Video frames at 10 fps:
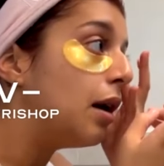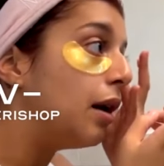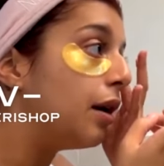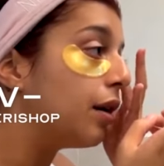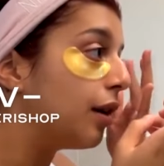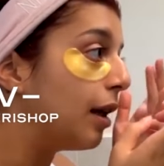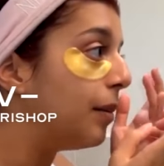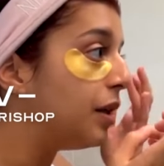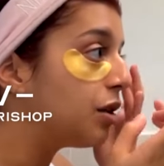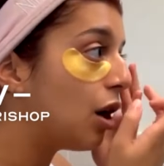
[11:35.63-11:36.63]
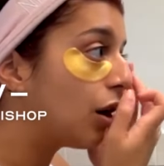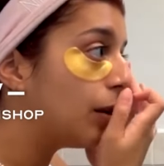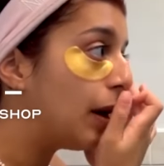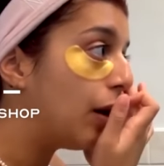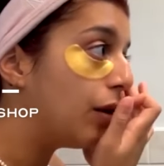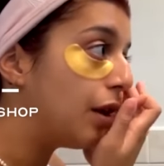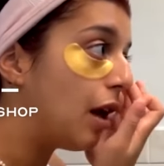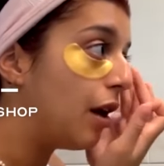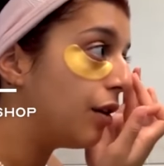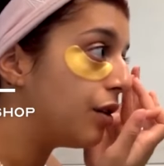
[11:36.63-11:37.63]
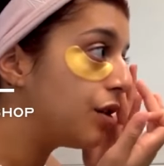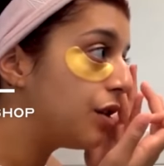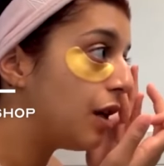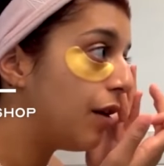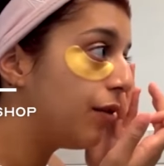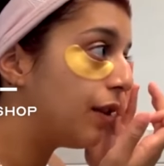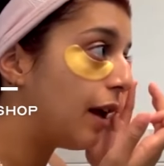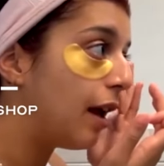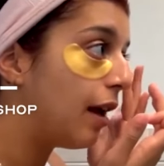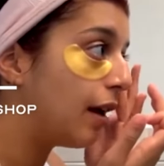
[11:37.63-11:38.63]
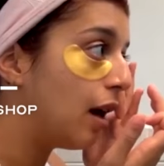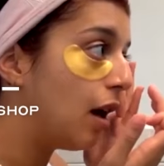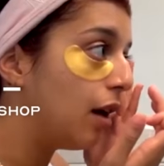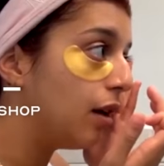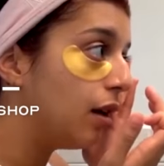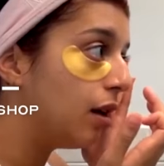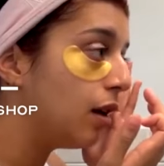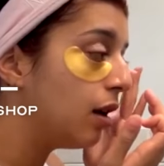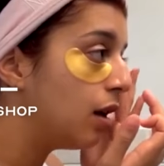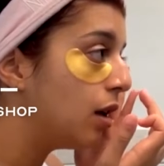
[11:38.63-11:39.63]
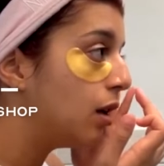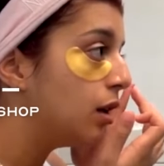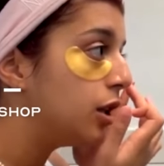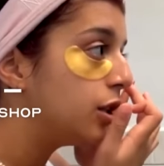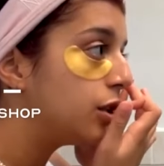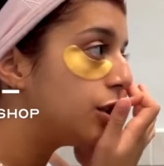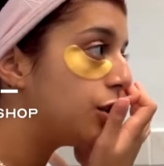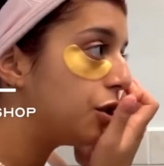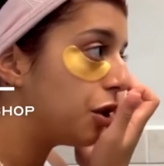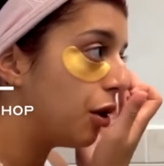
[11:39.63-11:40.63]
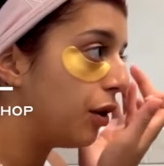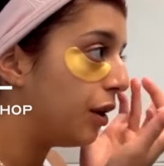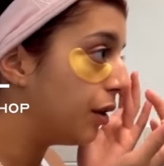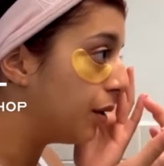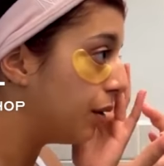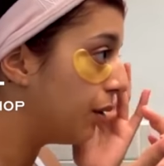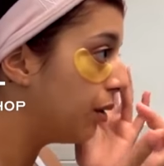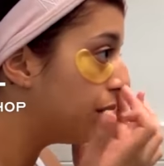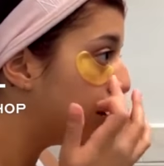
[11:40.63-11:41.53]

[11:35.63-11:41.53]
And it'll let me talk about the other stuff that I got to show you.